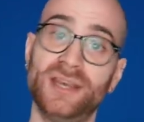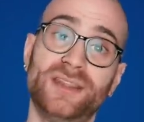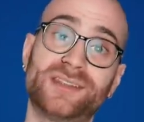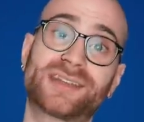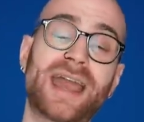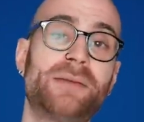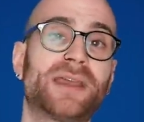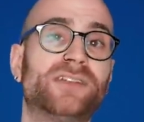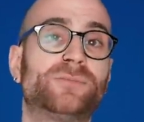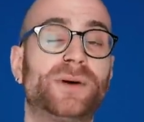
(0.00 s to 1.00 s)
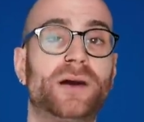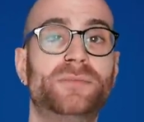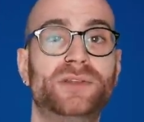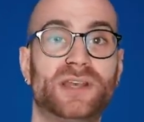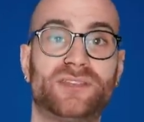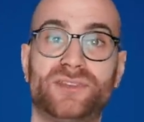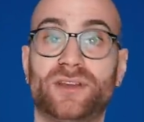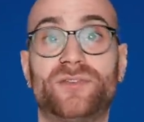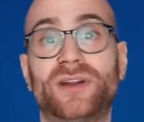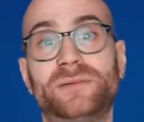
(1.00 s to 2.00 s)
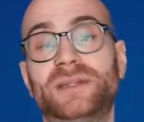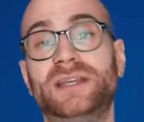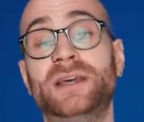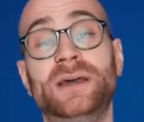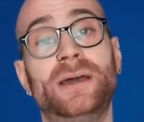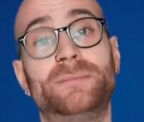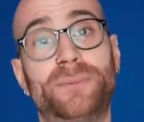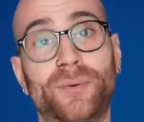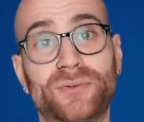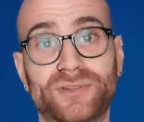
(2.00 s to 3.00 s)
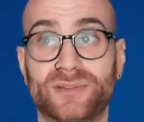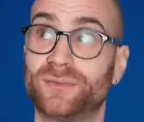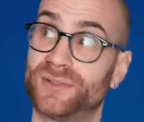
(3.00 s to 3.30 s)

this game against Bayern Munich is an incredibly important,